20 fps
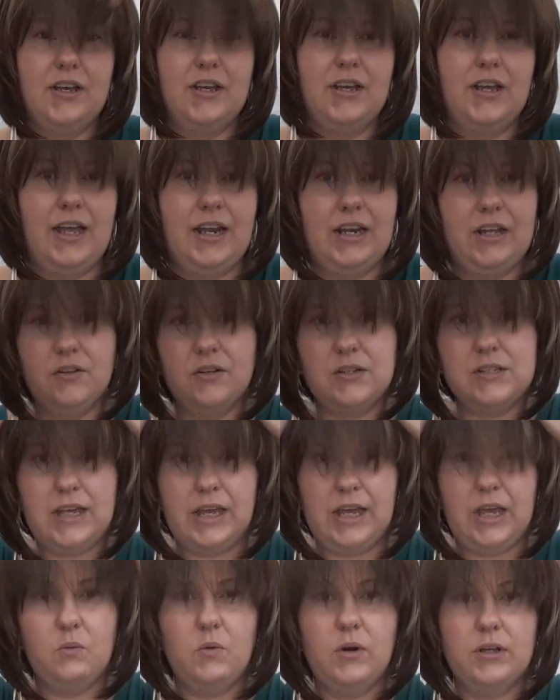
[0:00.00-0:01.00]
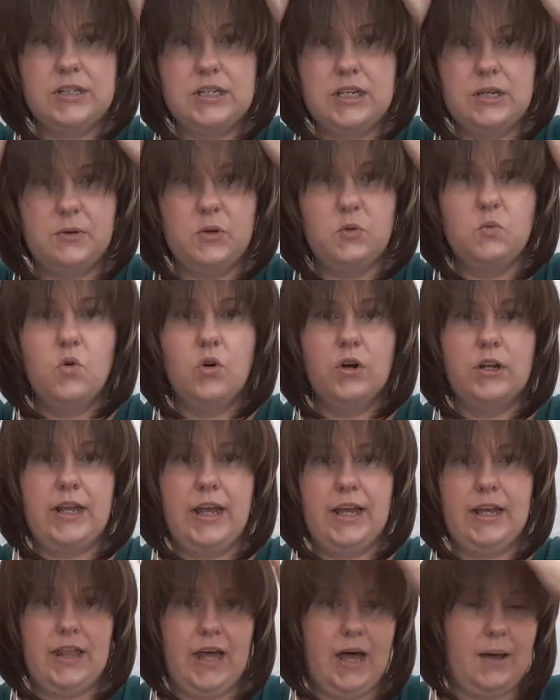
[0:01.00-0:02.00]
and it looks like it wants to be worn
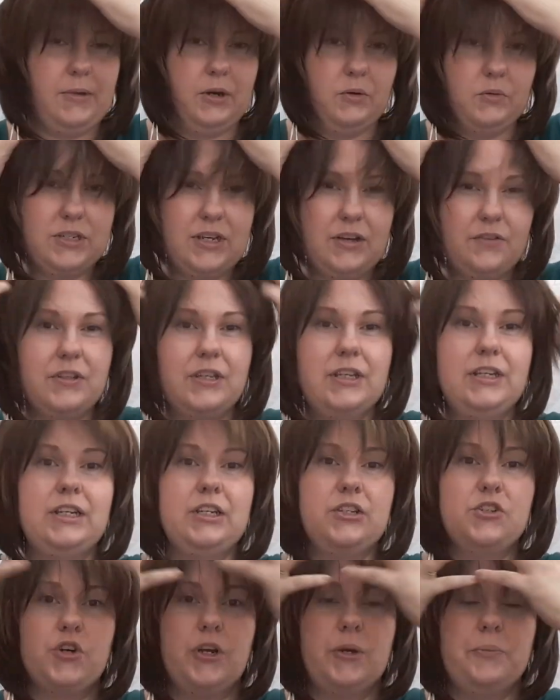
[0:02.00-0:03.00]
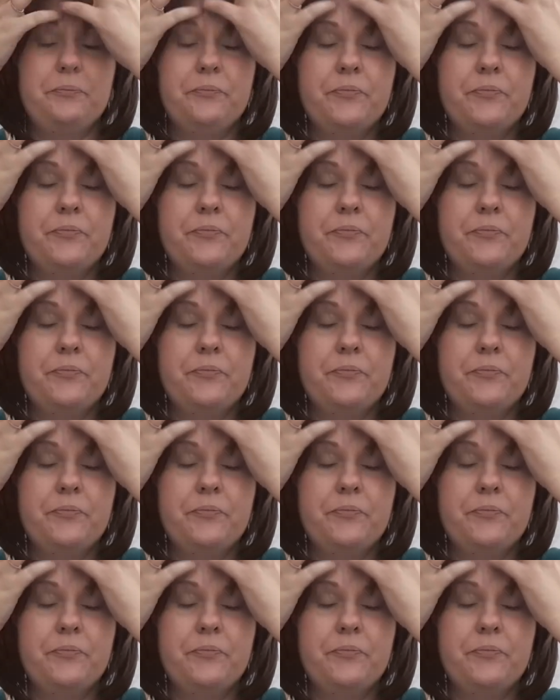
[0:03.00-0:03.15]
like that, but it would definitely need a trim